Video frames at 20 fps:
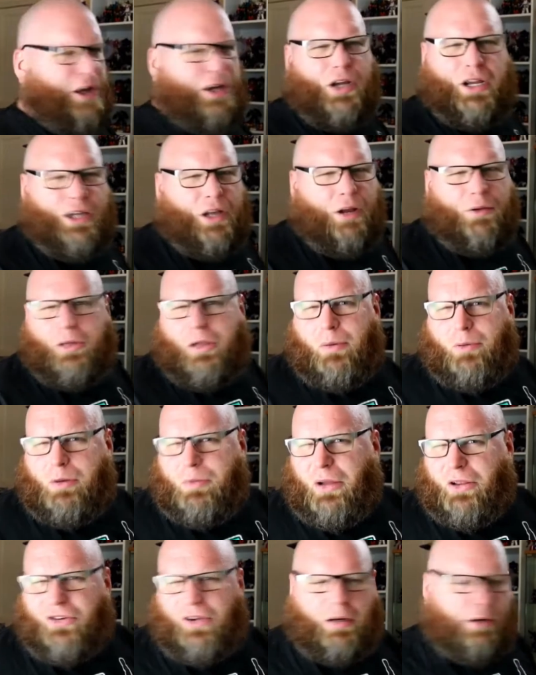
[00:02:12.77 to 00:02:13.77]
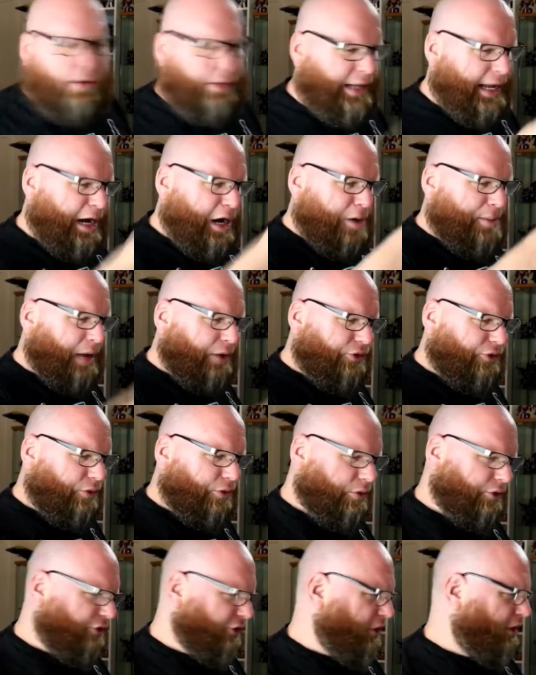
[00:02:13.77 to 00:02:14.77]
Sorry, I know you don't come to my channel to hear
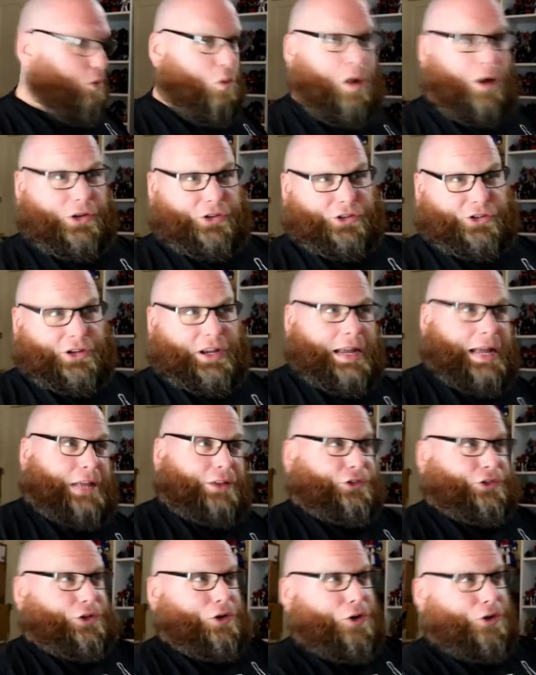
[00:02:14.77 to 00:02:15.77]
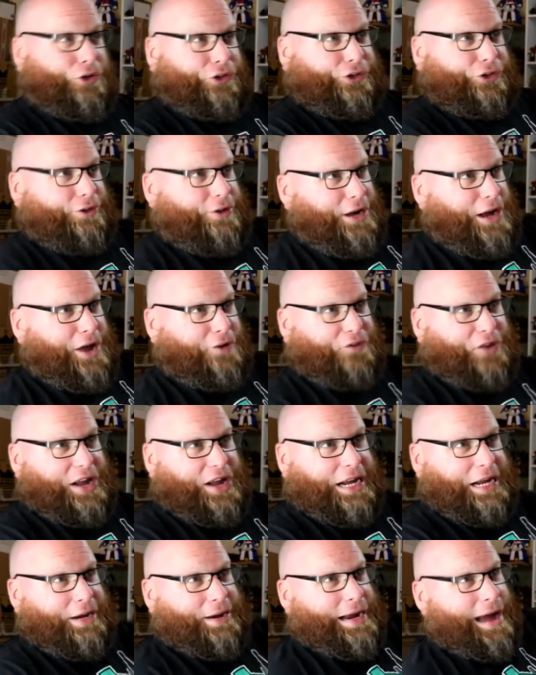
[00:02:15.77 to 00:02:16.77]
about torture. Watching it's torture
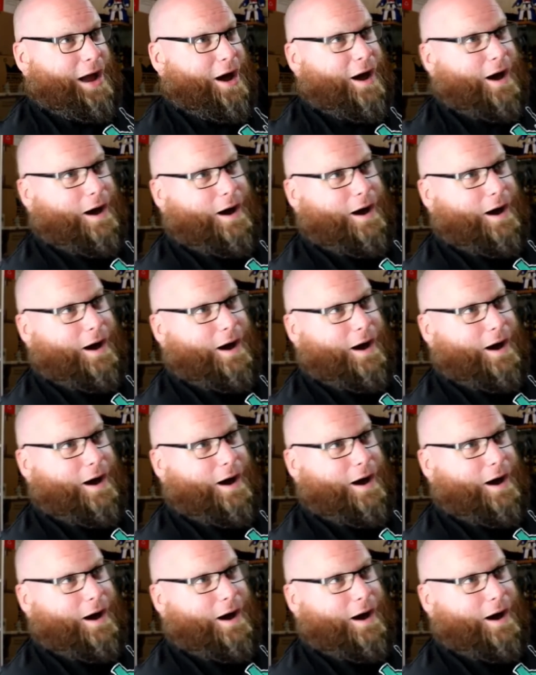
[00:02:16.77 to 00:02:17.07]
enough anyway.